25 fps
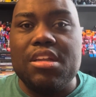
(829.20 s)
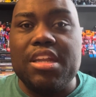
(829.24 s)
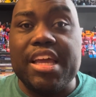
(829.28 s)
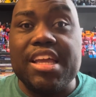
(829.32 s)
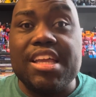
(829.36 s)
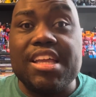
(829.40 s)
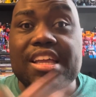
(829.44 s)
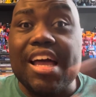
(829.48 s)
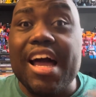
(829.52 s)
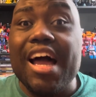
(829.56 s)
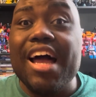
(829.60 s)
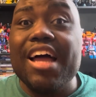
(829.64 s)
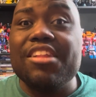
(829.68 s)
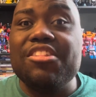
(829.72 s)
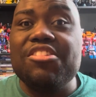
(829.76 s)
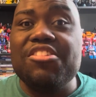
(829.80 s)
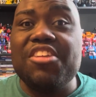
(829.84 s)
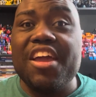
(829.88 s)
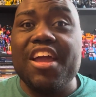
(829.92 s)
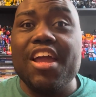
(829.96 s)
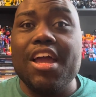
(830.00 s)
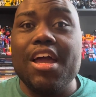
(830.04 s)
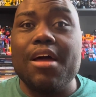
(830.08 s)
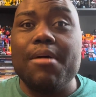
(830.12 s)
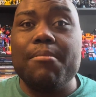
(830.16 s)

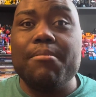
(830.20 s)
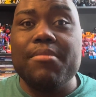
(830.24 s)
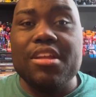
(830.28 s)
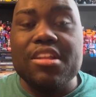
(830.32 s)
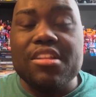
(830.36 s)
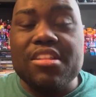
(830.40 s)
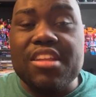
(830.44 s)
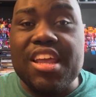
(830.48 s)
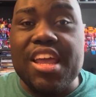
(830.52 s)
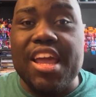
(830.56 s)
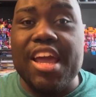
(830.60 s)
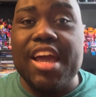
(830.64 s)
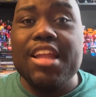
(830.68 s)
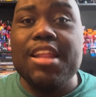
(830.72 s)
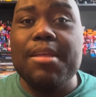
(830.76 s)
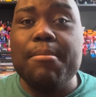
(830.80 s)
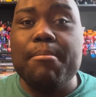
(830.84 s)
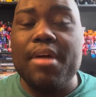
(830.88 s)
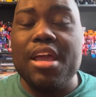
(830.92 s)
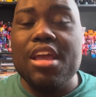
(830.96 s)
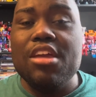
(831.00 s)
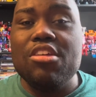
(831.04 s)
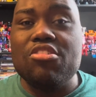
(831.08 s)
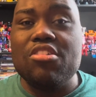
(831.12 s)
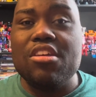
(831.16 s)
goddamn, the
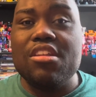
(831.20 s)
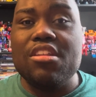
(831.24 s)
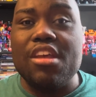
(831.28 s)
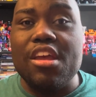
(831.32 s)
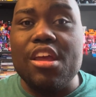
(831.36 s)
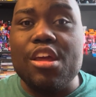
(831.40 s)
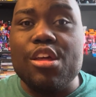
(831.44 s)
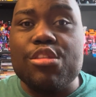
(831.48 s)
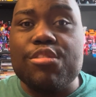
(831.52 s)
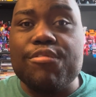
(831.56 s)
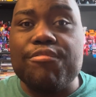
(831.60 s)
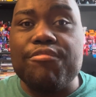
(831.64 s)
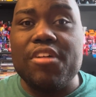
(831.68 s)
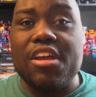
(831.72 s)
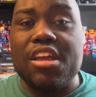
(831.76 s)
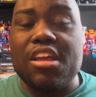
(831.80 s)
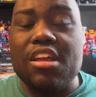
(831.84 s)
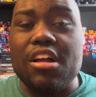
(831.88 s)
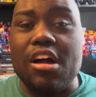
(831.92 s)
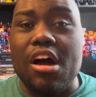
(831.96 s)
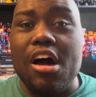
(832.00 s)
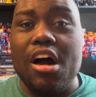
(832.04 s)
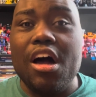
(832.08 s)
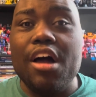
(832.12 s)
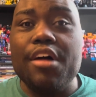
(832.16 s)
animation is
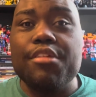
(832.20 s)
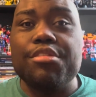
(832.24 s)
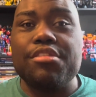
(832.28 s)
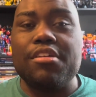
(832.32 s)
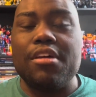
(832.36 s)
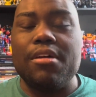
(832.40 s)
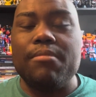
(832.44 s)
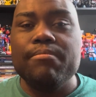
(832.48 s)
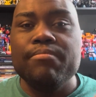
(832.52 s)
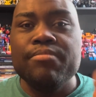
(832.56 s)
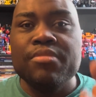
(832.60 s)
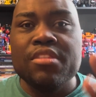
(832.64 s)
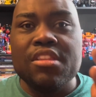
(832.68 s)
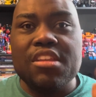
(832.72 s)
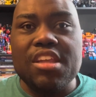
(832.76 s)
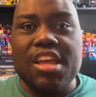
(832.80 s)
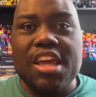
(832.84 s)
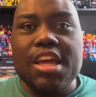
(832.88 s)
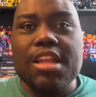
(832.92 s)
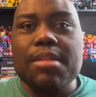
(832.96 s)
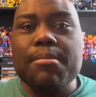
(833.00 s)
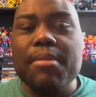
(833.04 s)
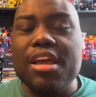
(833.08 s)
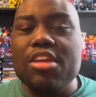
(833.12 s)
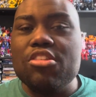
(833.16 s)
freaking awesome. The
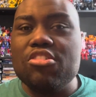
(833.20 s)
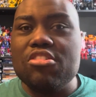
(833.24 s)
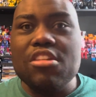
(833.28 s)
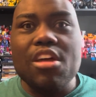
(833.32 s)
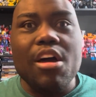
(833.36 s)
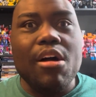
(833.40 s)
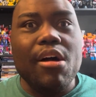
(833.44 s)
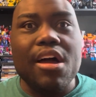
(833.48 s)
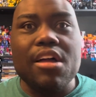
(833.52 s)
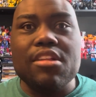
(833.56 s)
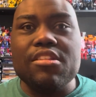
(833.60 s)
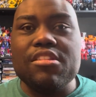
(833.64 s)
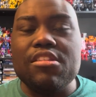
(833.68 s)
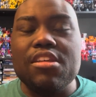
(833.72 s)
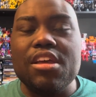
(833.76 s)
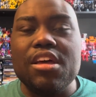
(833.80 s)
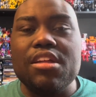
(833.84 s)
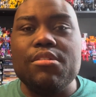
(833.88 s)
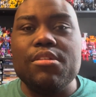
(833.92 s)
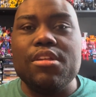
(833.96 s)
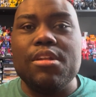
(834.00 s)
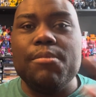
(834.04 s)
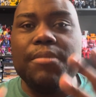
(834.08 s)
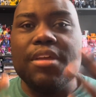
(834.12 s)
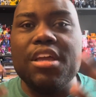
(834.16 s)
animation, you know how,
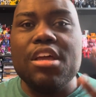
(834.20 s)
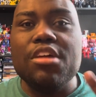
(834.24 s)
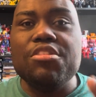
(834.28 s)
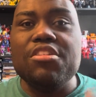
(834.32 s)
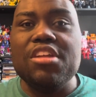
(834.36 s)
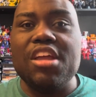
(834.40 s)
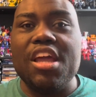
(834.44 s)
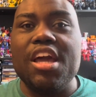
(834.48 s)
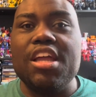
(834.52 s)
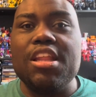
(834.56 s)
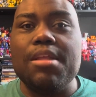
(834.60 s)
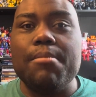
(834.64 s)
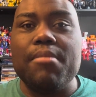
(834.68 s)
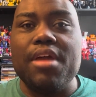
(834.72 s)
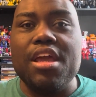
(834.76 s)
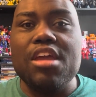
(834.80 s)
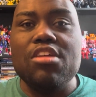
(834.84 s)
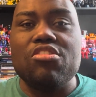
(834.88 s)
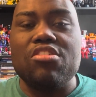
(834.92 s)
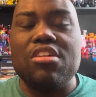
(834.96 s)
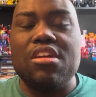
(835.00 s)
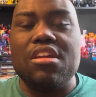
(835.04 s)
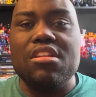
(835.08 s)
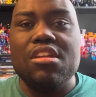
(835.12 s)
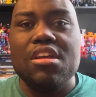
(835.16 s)
because the
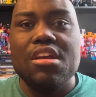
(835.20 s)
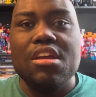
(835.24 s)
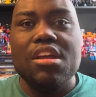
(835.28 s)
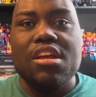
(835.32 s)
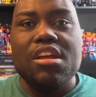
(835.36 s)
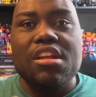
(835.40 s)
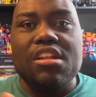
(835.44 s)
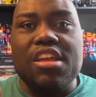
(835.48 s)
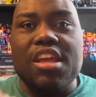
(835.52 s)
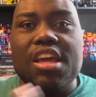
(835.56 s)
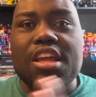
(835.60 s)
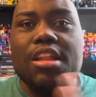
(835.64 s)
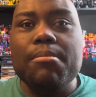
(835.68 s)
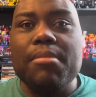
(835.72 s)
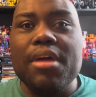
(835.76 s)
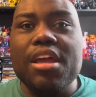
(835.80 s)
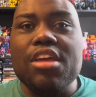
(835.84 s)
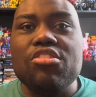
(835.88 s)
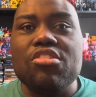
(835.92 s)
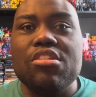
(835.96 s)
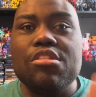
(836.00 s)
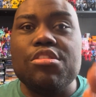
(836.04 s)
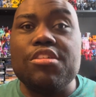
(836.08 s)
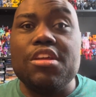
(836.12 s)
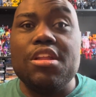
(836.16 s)
animation
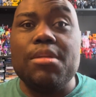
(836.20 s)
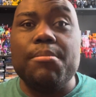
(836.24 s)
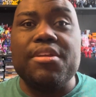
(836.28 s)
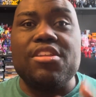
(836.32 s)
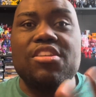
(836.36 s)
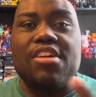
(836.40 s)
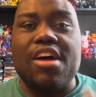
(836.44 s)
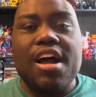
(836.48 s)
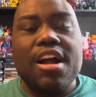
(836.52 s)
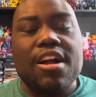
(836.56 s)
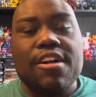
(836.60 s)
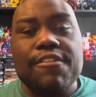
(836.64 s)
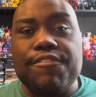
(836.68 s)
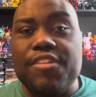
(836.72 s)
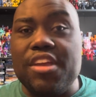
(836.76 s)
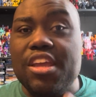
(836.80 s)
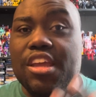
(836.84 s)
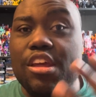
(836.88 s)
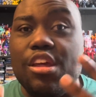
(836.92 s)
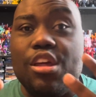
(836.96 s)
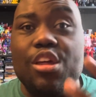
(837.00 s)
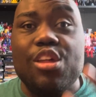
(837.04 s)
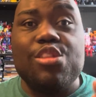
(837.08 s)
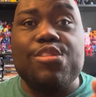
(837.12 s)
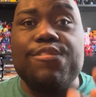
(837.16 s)

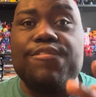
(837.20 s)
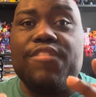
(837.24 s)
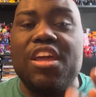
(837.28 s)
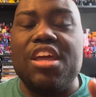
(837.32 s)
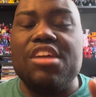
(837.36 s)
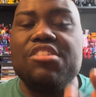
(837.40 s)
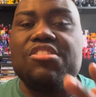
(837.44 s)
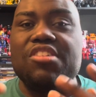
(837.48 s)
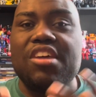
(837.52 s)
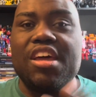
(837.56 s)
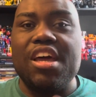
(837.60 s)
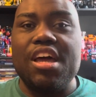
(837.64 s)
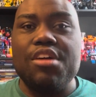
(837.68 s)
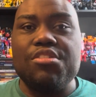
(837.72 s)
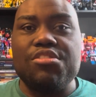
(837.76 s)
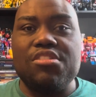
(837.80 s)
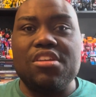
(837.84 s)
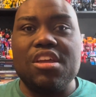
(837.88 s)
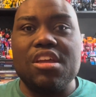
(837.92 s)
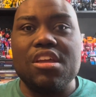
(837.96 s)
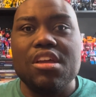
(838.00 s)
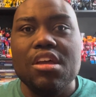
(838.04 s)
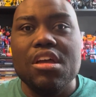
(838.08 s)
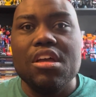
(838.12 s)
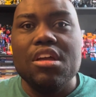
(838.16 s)
cinematography is
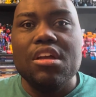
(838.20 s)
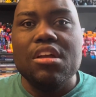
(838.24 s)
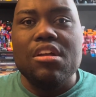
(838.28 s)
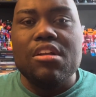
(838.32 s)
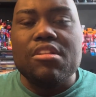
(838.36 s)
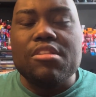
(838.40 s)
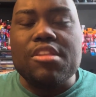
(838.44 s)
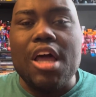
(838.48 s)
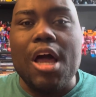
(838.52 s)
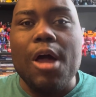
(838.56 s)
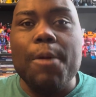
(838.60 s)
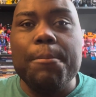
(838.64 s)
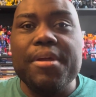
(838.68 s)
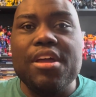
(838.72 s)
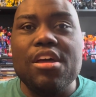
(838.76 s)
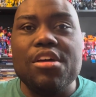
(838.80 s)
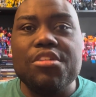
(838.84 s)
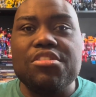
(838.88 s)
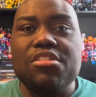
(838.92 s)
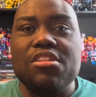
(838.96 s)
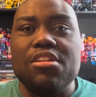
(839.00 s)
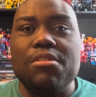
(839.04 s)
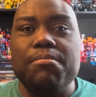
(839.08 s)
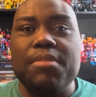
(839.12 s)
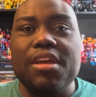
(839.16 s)
fantastic. Now, because
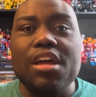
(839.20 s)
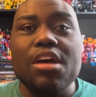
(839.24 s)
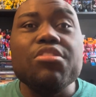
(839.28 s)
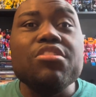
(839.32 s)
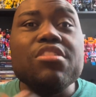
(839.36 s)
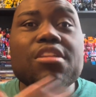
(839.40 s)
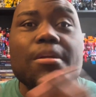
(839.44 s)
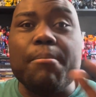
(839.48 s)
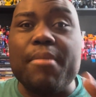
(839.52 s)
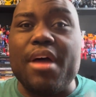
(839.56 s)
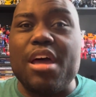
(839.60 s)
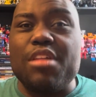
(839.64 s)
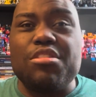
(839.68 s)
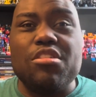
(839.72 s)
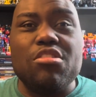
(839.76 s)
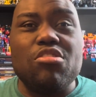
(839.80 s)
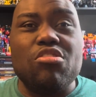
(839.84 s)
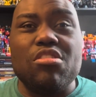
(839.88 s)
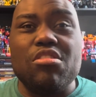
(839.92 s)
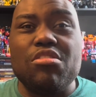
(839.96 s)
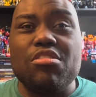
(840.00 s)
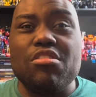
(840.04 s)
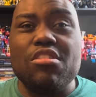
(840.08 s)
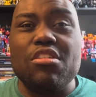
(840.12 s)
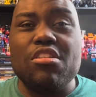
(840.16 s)
of the
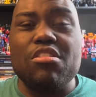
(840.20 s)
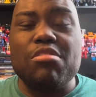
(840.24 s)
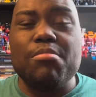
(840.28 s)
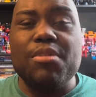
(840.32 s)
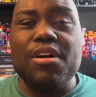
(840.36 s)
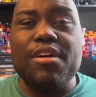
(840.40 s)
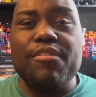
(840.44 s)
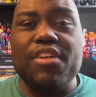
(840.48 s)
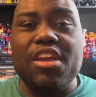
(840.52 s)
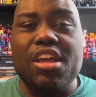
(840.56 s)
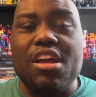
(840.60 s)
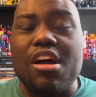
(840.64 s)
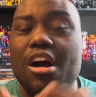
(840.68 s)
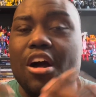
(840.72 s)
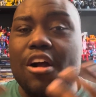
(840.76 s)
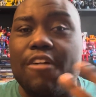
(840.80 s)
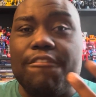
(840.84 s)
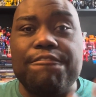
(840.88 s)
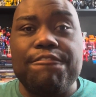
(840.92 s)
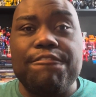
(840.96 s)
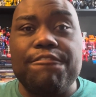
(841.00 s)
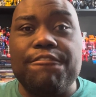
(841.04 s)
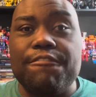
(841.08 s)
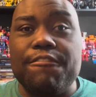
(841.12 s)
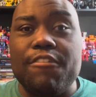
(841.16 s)
messages in this movie are
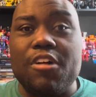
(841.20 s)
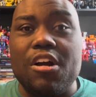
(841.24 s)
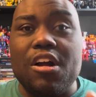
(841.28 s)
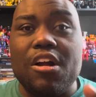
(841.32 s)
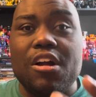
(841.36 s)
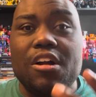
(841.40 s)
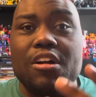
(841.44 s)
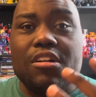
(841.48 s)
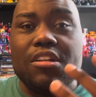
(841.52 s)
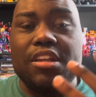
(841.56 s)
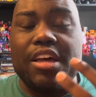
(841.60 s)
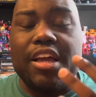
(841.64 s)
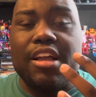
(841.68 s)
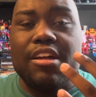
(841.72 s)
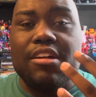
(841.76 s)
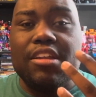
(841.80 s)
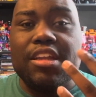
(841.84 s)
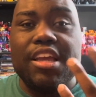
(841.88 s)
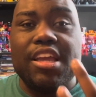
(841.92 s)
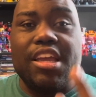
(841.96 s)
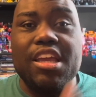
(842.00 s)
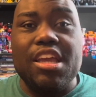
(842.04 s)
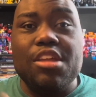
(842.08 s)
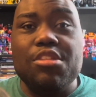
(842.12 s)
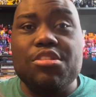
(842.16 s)

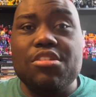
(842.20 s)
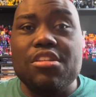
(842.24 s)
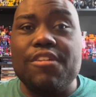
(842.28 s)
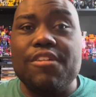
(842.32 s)
like easy to